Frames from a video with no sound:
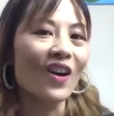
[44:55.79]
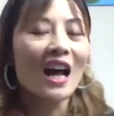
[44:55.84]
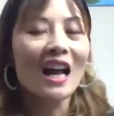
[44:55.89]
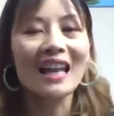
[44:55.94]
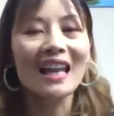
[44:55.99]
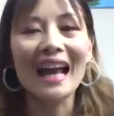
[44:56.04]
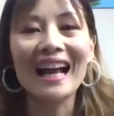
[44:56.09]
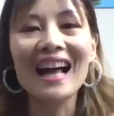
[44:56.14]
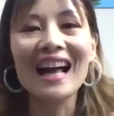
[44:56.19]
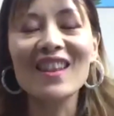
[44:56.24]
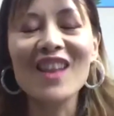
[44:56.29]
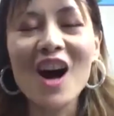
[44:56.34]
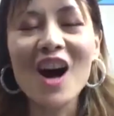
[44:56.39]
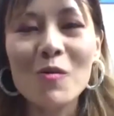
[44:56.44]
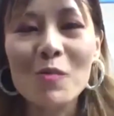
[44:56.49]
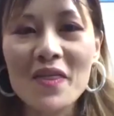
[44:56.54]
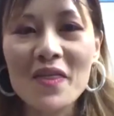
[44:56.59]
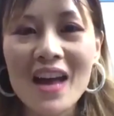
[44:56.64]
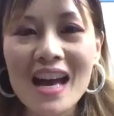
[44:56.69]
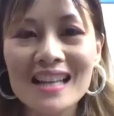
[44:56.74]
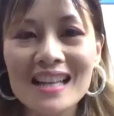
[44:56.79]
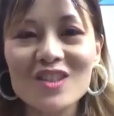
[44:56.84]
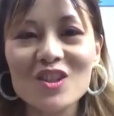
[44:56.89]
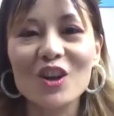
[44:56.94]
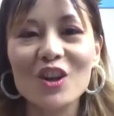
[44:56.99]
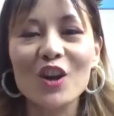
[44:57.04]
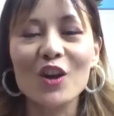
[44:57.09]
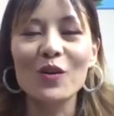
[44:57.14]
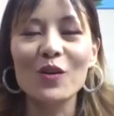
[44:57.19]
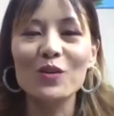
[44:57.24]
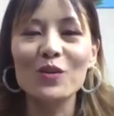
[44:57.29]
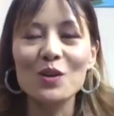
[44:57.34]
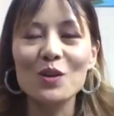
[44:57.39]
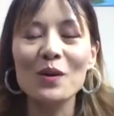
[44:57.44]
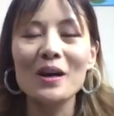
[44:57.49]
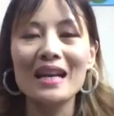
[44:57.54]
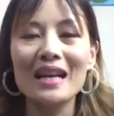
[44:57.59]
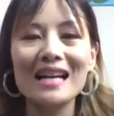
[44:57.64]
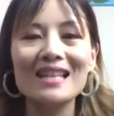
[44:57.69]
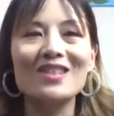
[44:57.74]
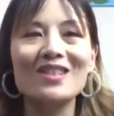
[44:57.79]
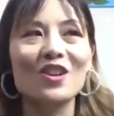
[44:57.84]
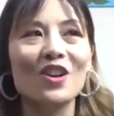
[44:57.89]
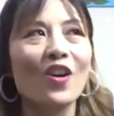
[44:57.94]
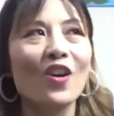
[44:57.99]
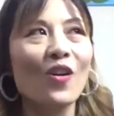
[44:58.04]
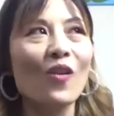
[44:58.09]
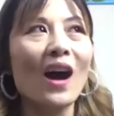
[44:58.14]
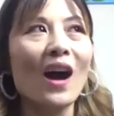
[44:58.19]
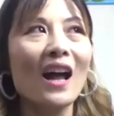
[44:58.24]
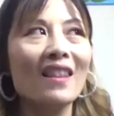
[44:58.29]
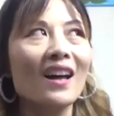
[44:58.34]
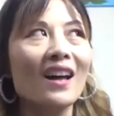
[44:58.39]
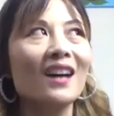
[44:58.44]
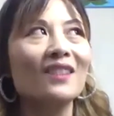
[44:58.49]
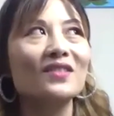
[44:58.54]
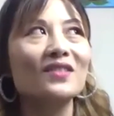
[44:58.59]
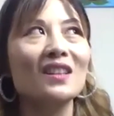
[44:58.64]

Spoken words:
Like along with Esther Koo, you and Esther Koo, I loved.